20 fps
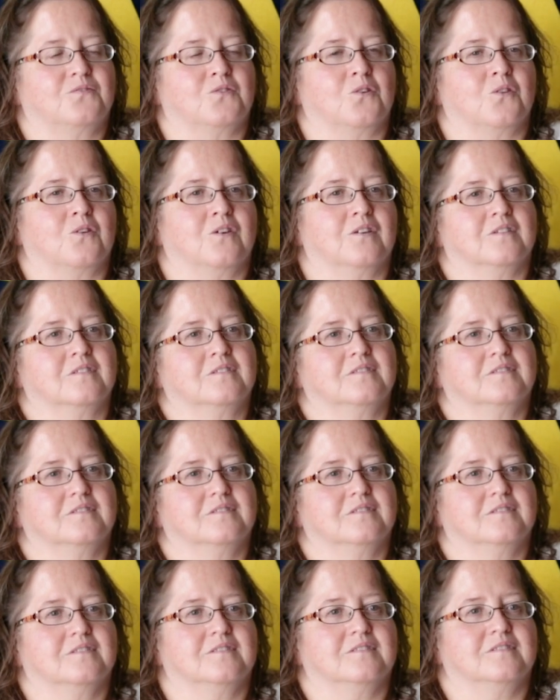for
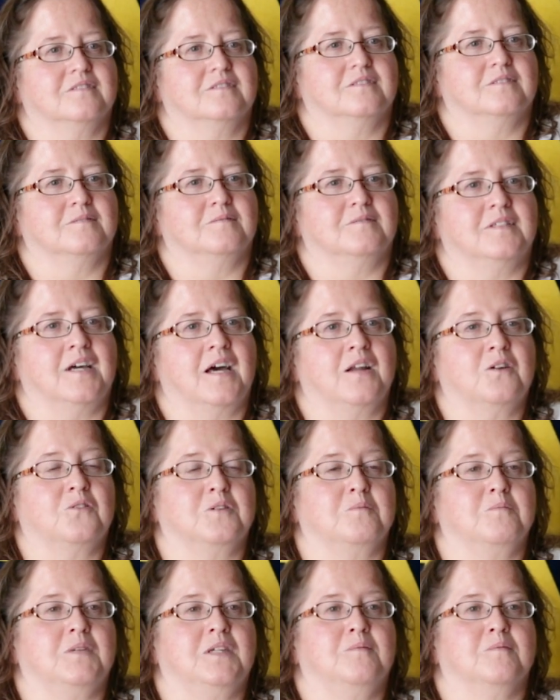not
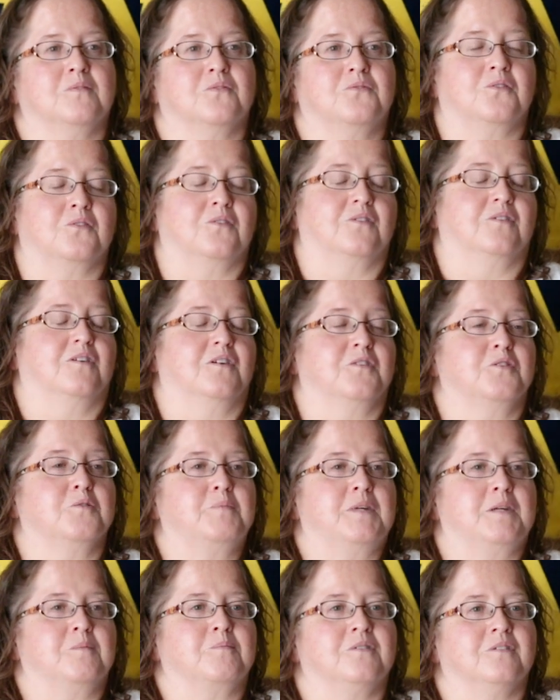only me, but for other
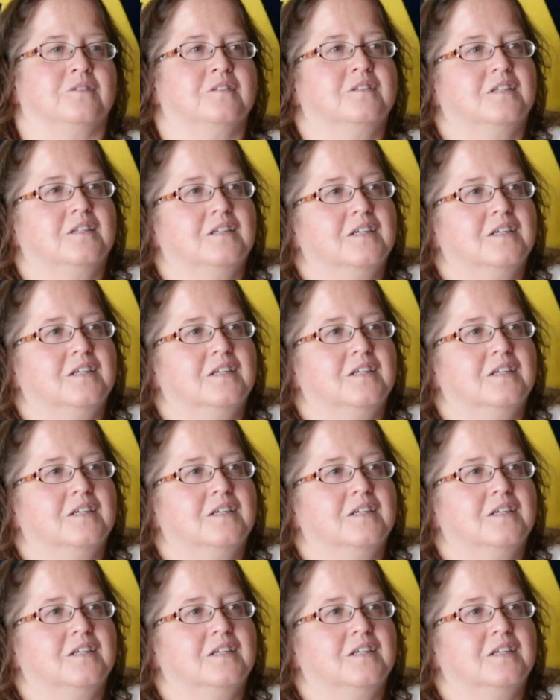people.